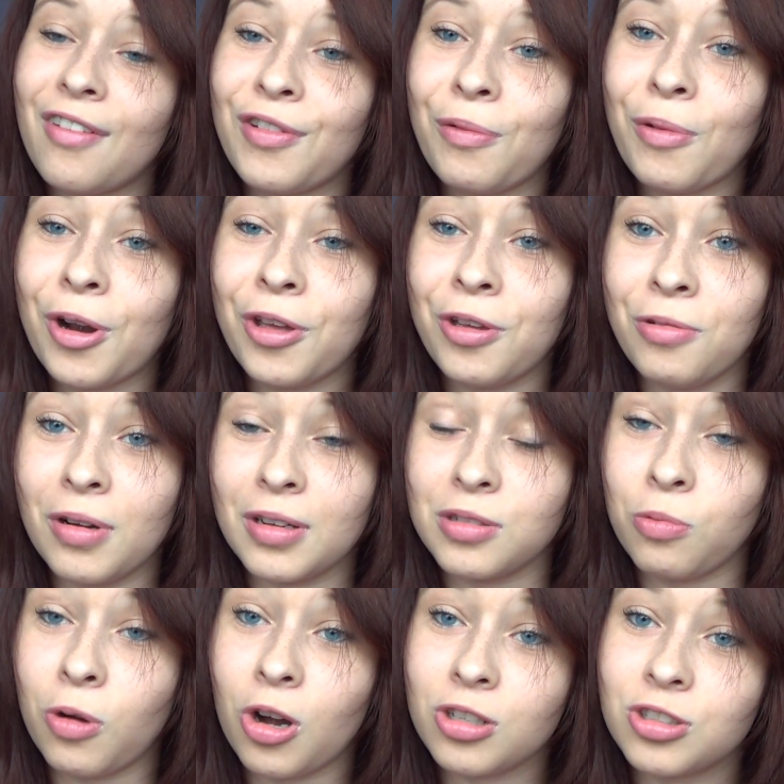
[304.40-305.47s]
everyone who
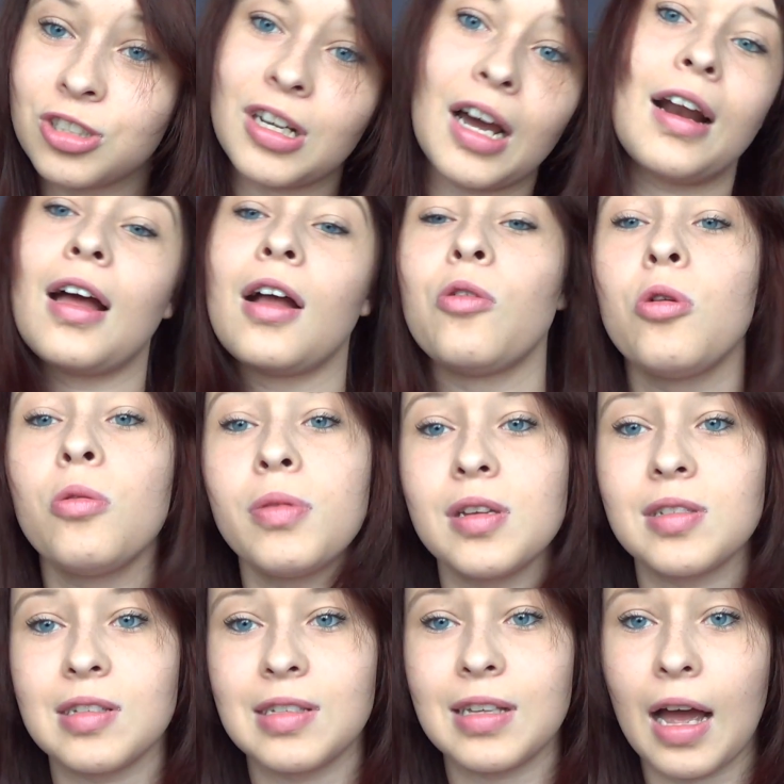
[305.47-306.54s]
has watched, and I hope
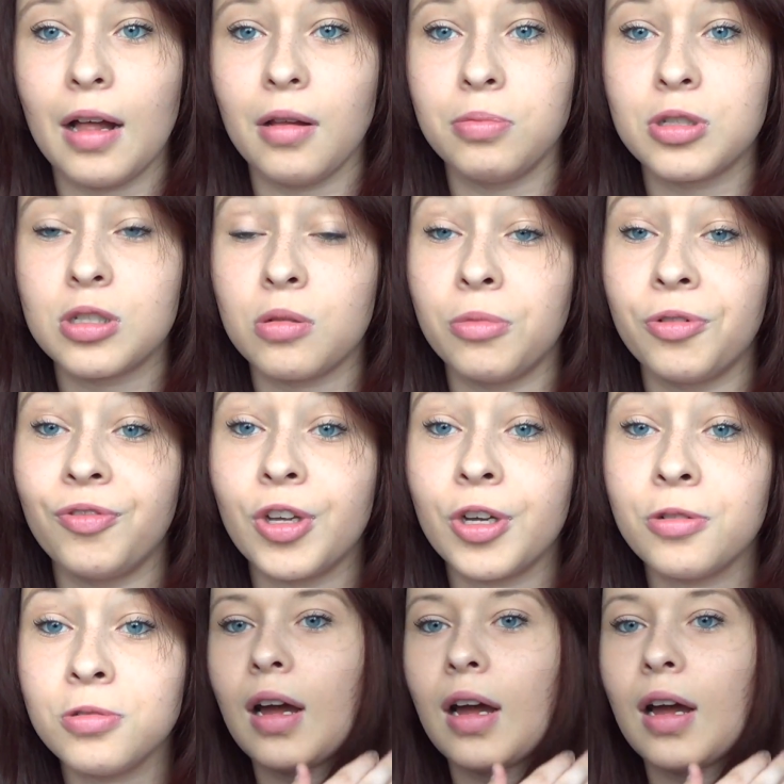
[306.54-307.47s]
this has helped some of you,